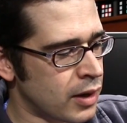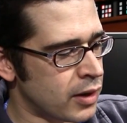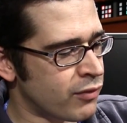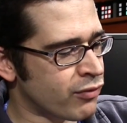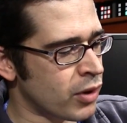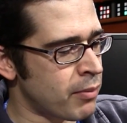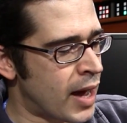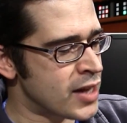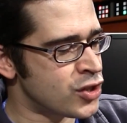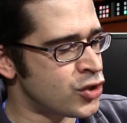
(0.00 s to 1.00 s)
uh, from
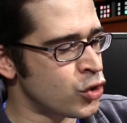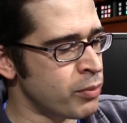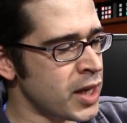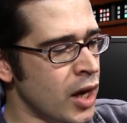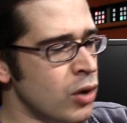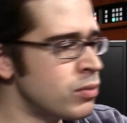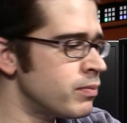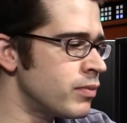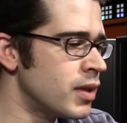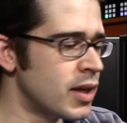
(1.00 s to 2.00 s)
Azumio
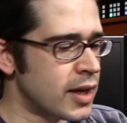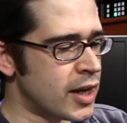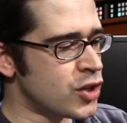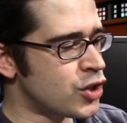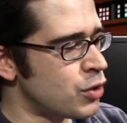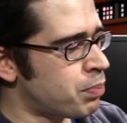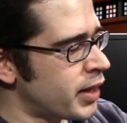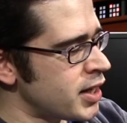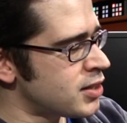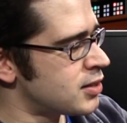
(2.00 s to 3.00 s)
is you
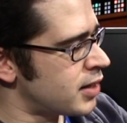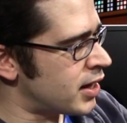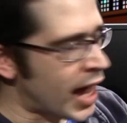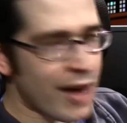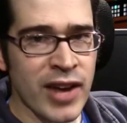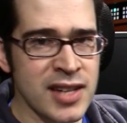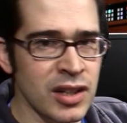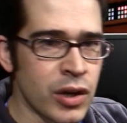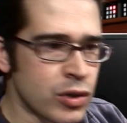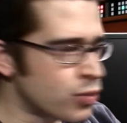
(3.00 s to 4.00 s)
place, as
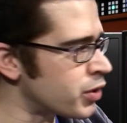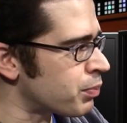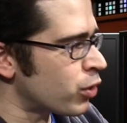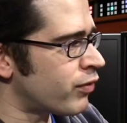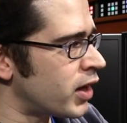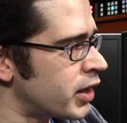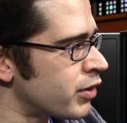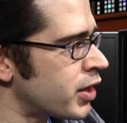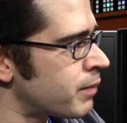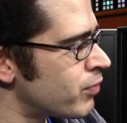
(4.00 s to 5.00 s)
it loads with your profile and
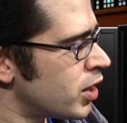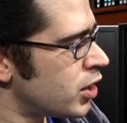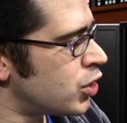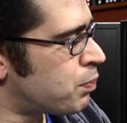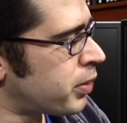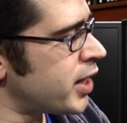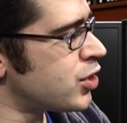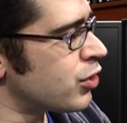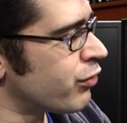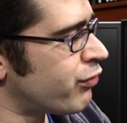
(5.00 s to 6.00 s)
everything, you
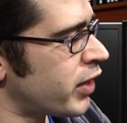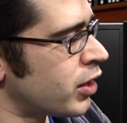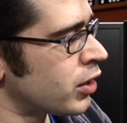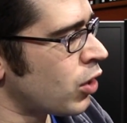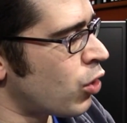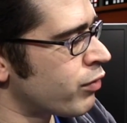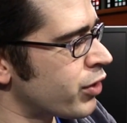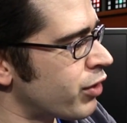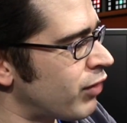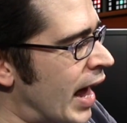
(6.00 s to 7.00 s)
place your finger
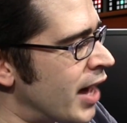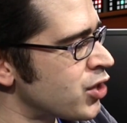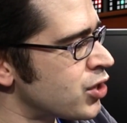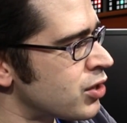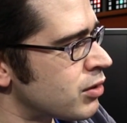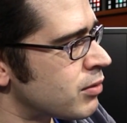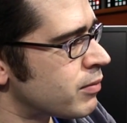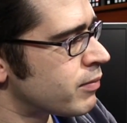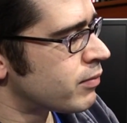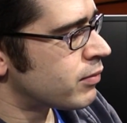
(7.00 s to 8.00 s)
over the flash,
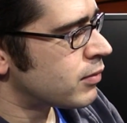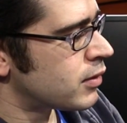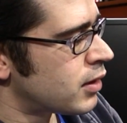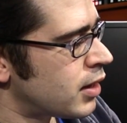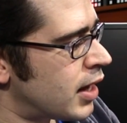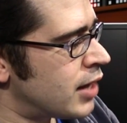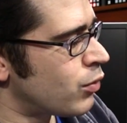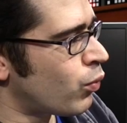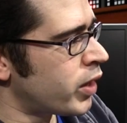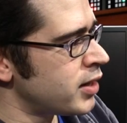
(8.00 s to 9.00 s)

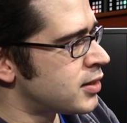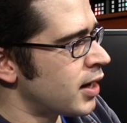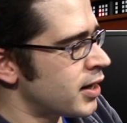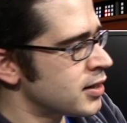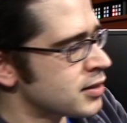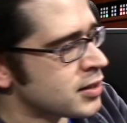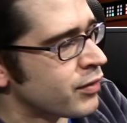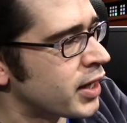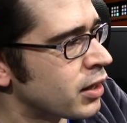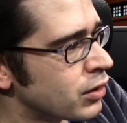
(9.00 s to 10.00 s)
and then what it does, see
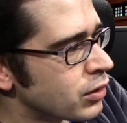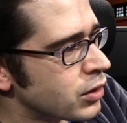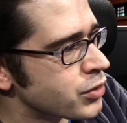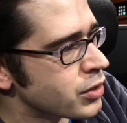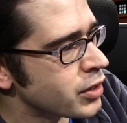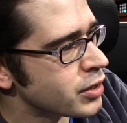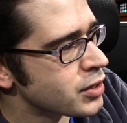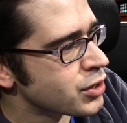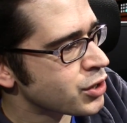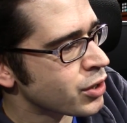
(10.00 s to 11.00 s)
if I can get a little closer there to
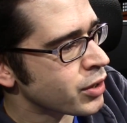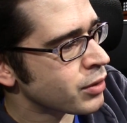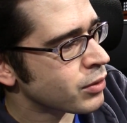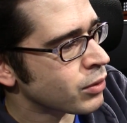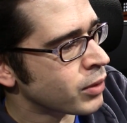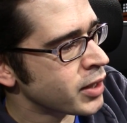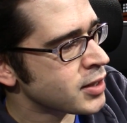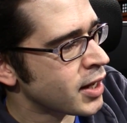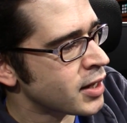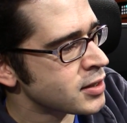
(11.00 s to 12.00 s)
show you, what
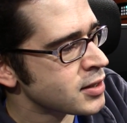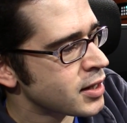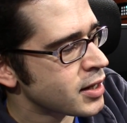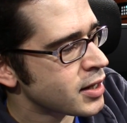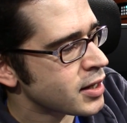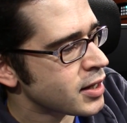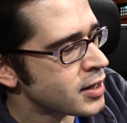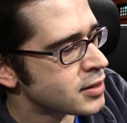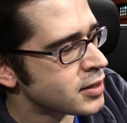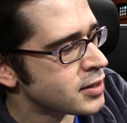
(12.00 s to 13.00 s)
it does
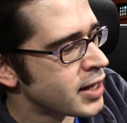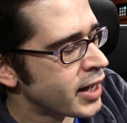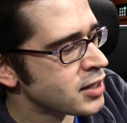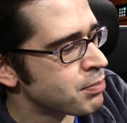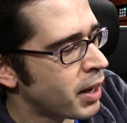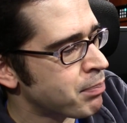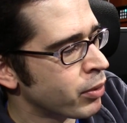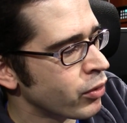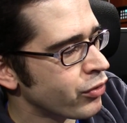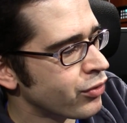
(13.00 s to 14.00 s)
is it detects my
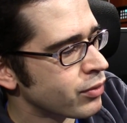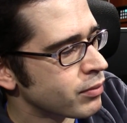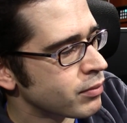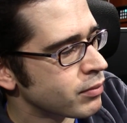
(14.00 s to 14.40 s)
pulse.